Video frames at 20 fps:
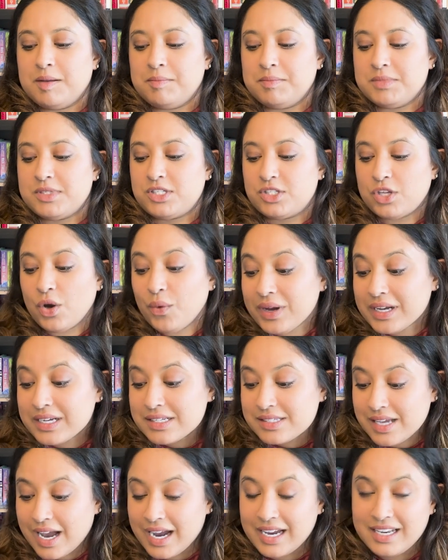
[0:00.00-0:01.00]
so
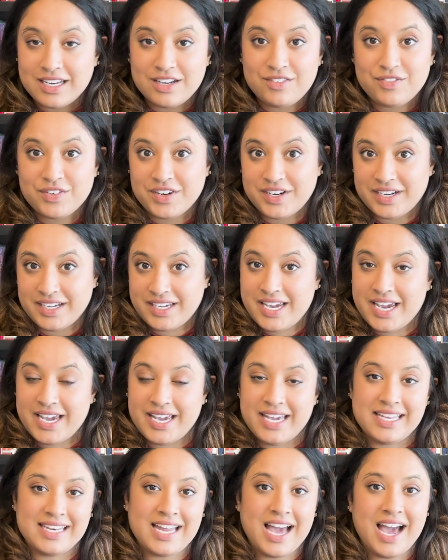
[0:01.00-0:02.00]
excited for her kit,
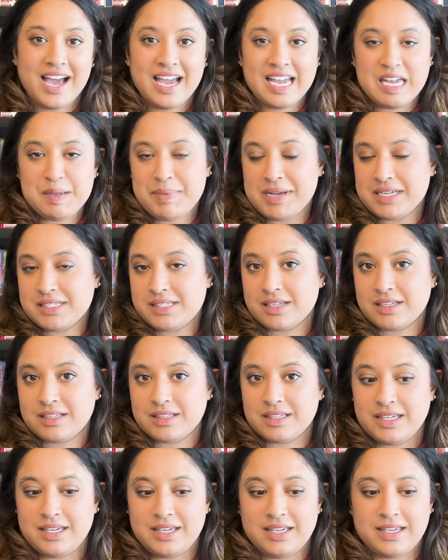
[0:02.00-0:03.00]
and I
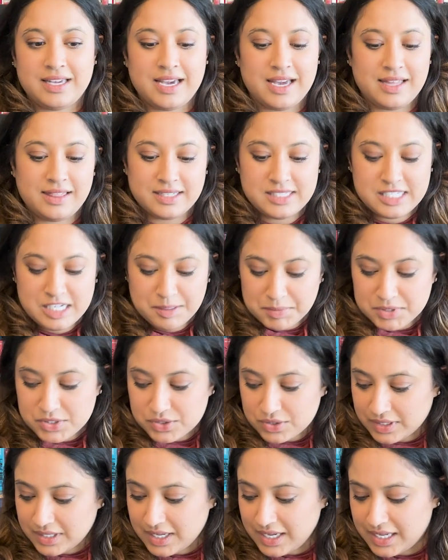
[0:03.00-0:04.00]
basically get the
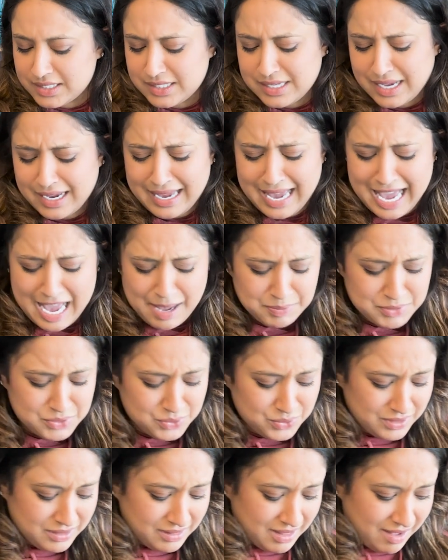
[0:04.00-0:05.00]
Timberdoodle kits. I
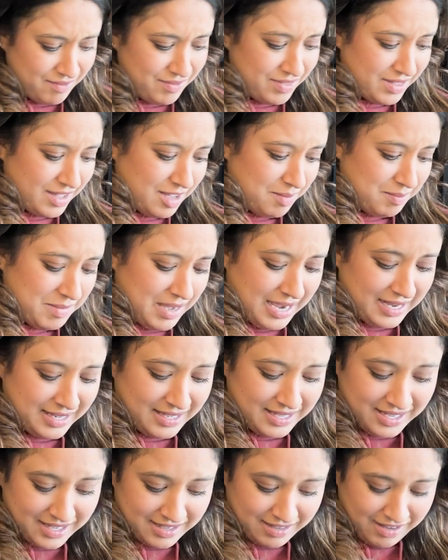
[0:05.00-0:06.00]
absolutely love them. I
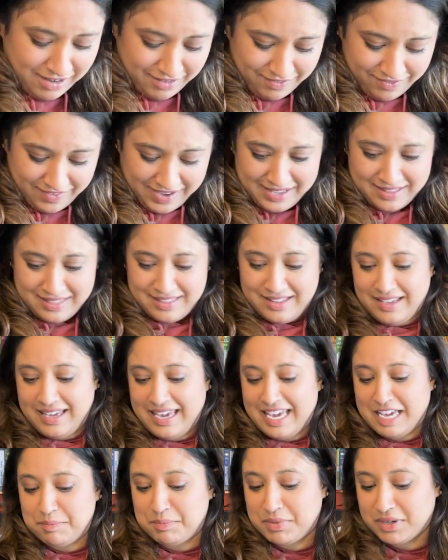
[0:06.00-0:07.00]
cannot find the
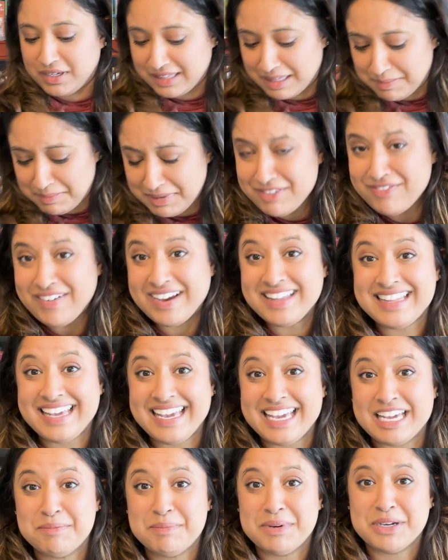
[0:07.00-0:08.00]
handbook. Let me find the
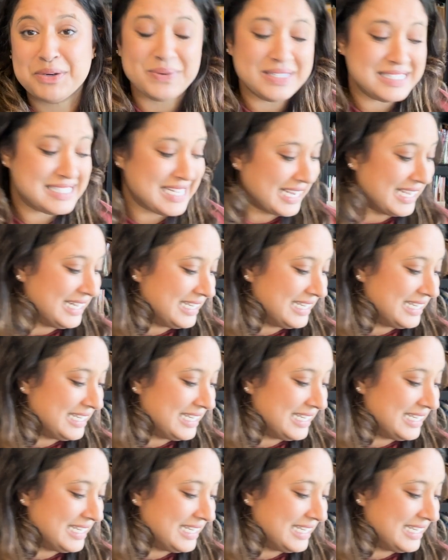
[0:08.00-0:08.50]
handbook one second.